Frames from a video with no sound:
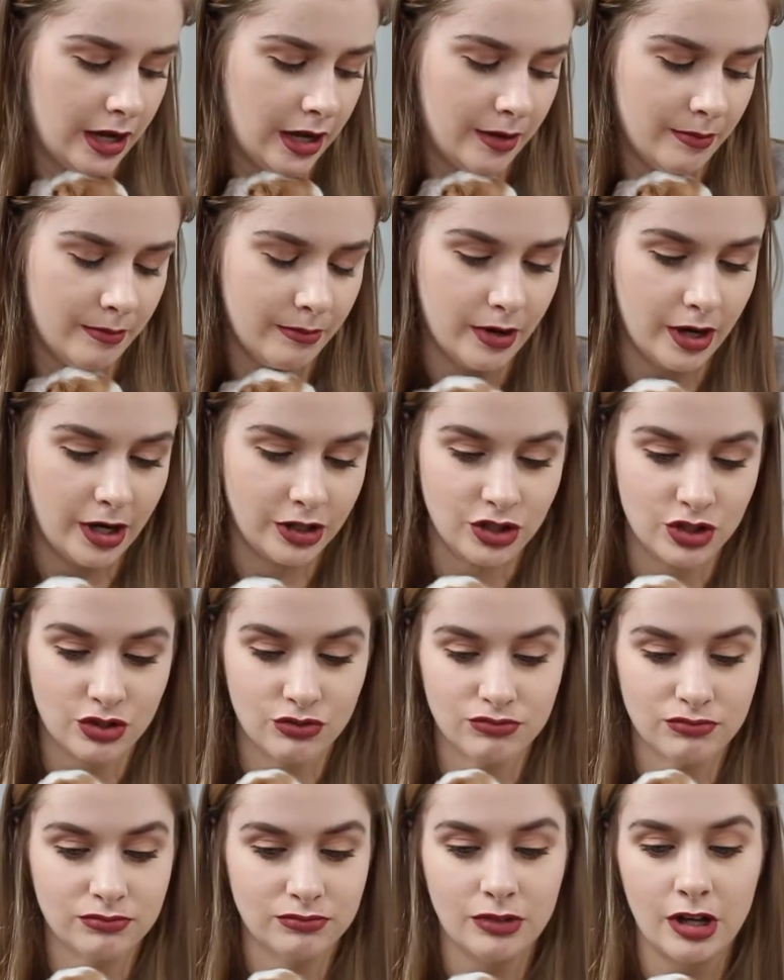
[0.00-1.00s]
um, I just
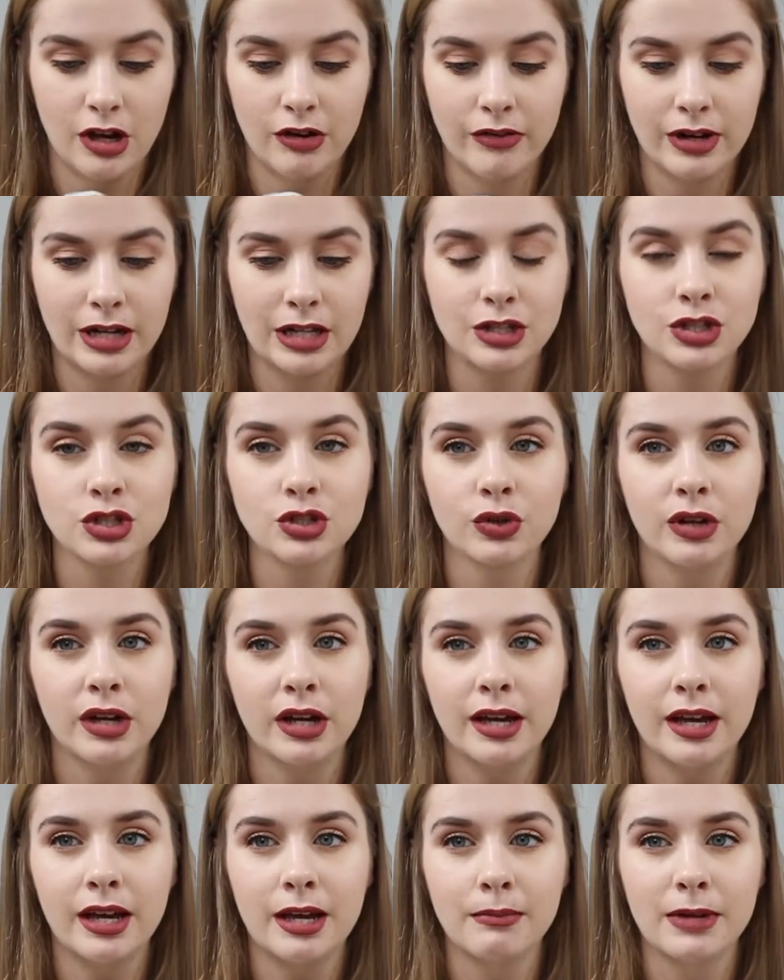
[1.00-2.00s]
I really enjoy
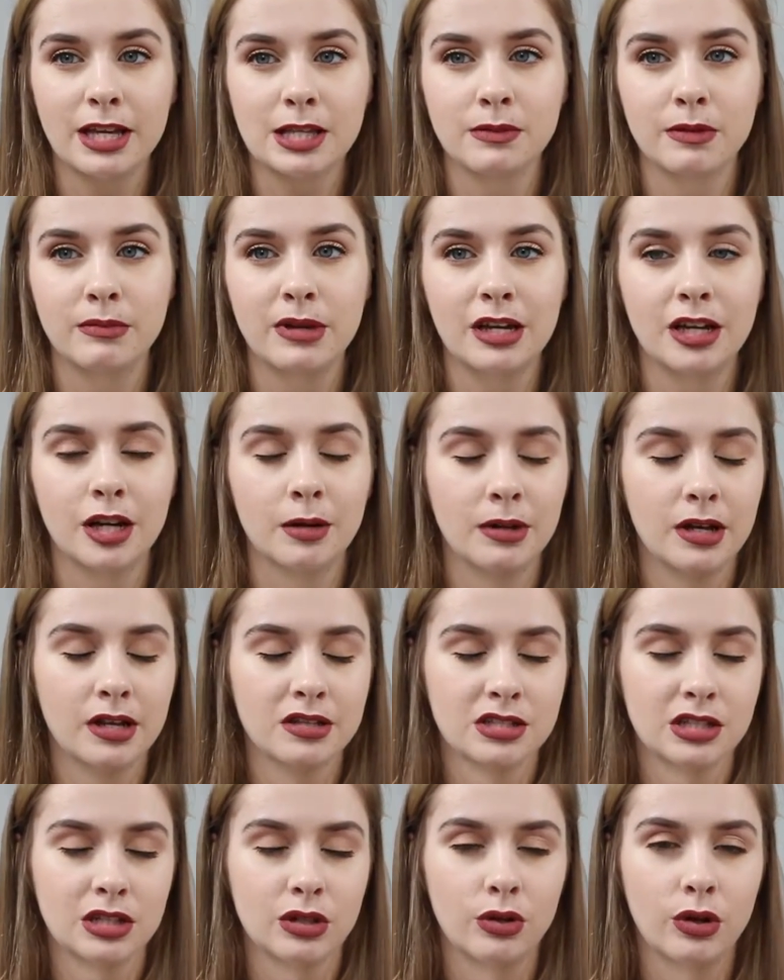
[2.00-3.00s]
it. It makes my makeup
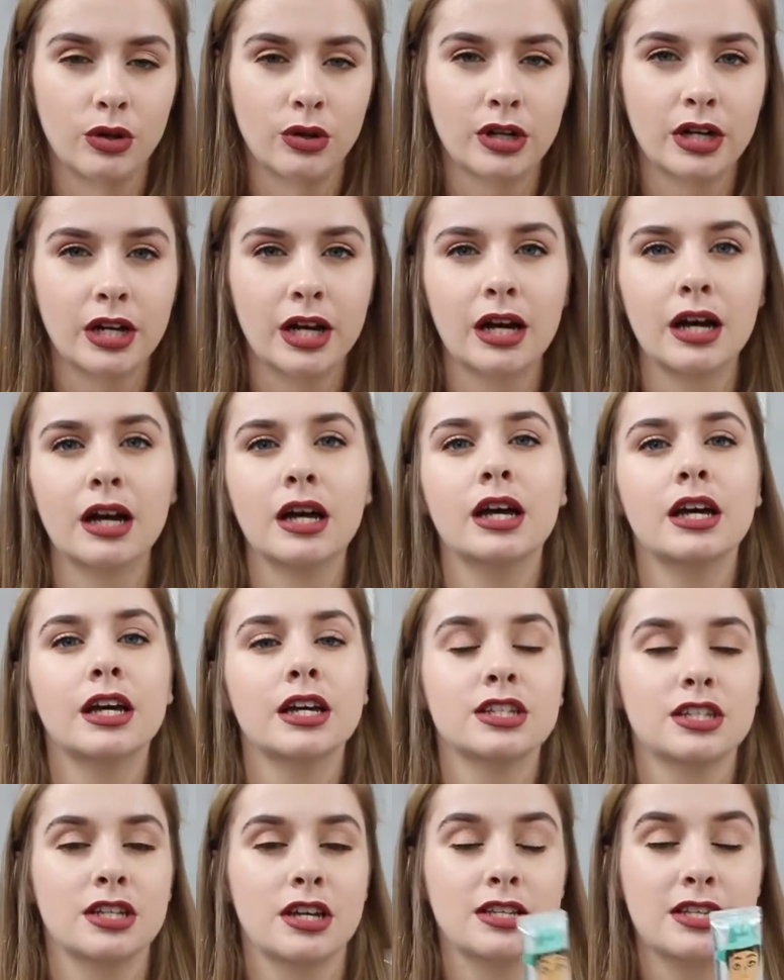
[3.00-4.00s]
last a lot longer.
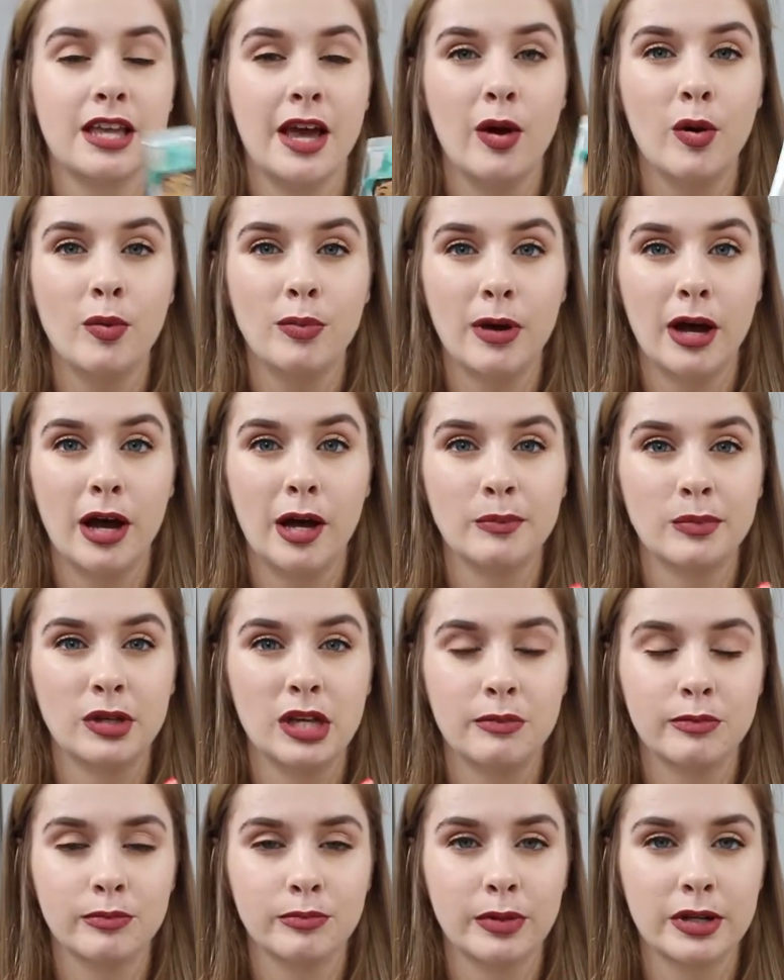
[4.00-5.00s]
It does help um,
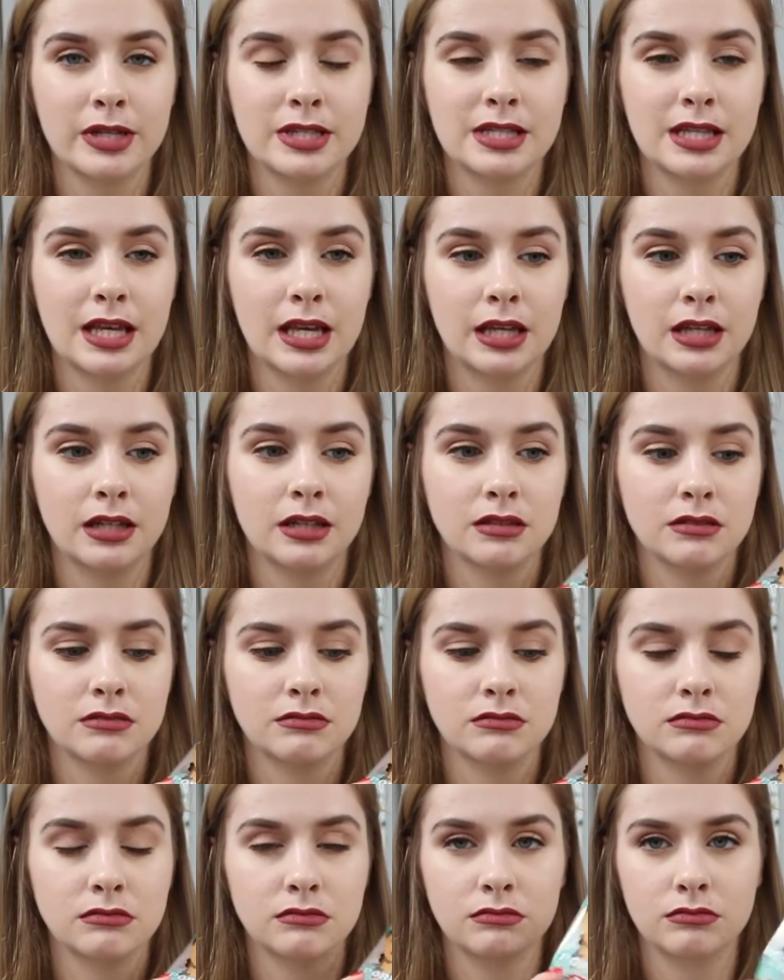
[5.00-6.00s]
keeping my skin
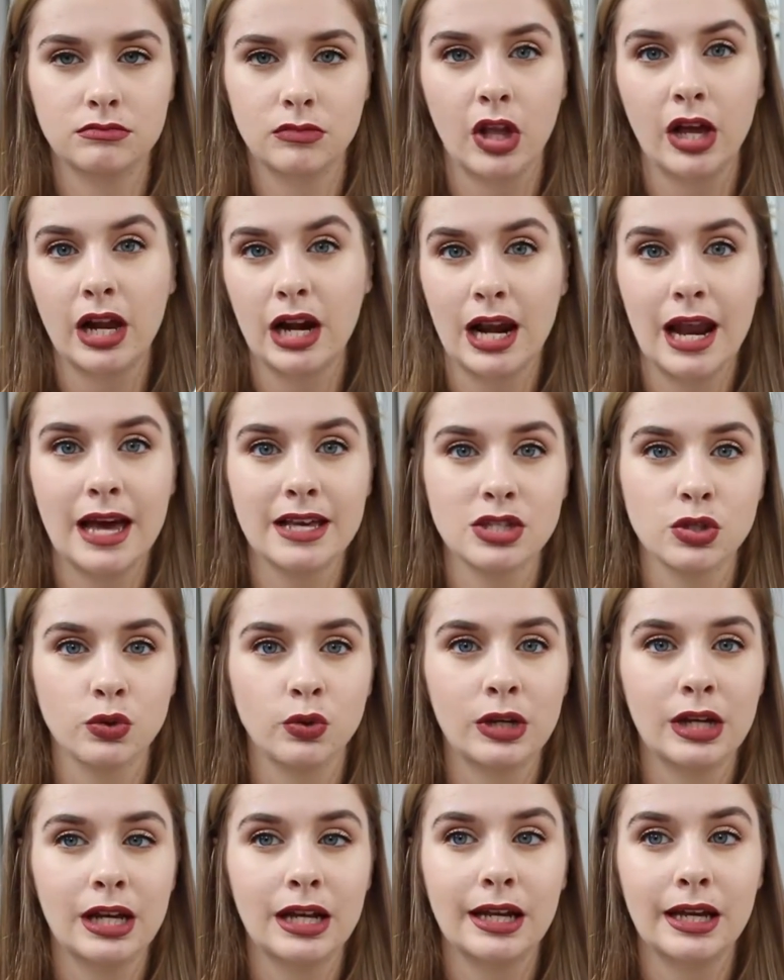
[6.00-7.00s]
like less
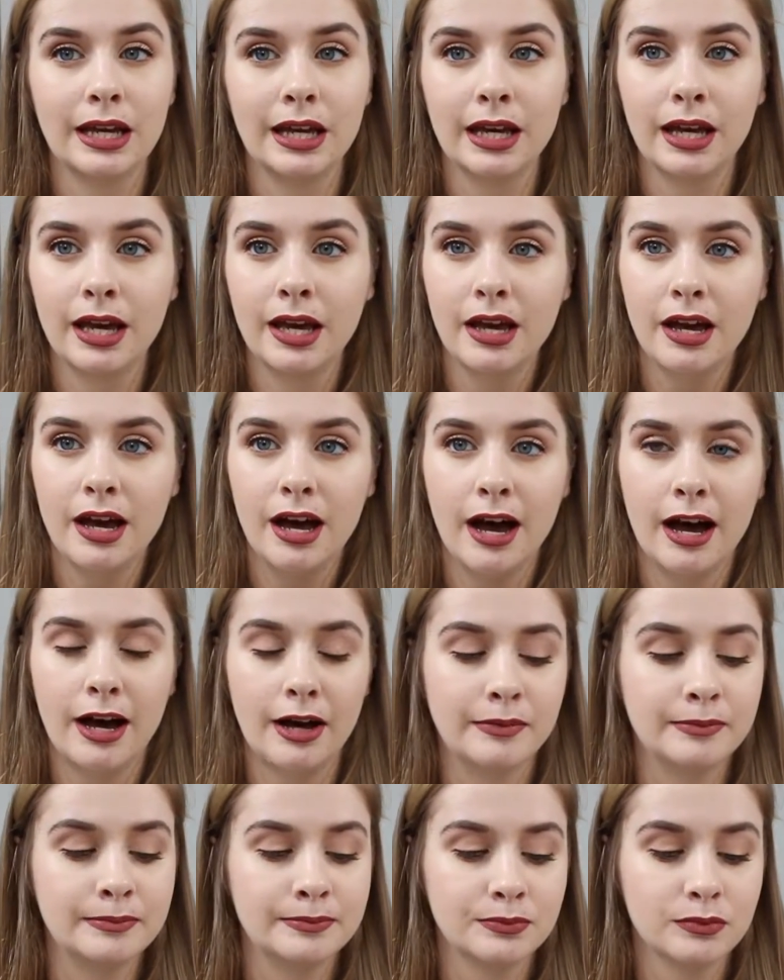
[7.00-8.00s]
oily
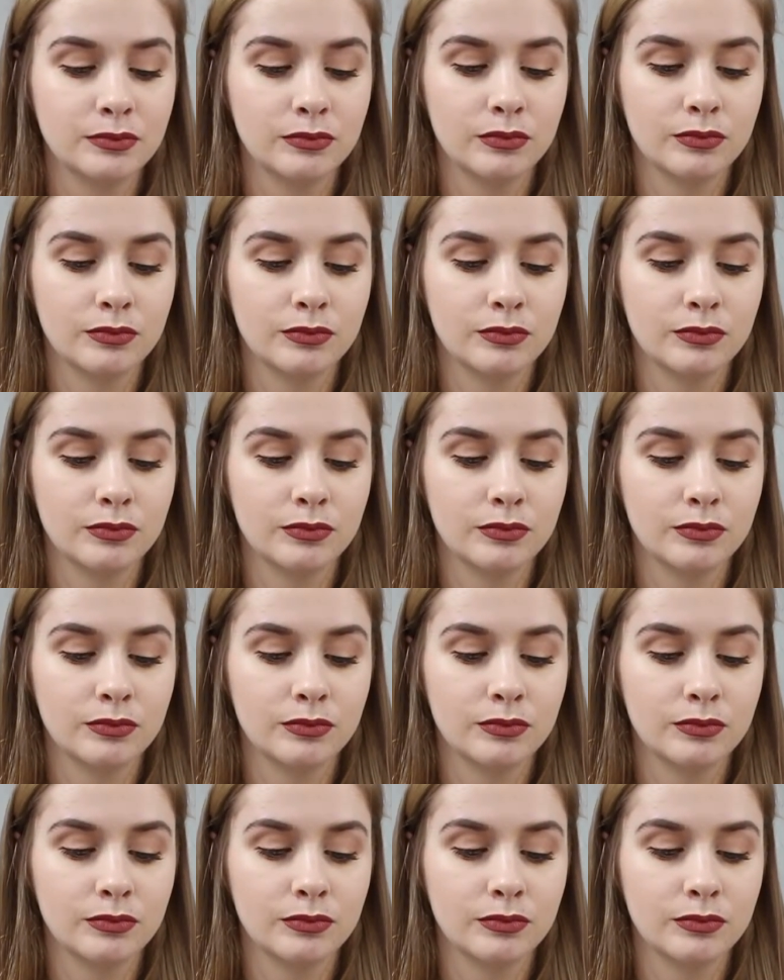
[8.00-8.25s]
um,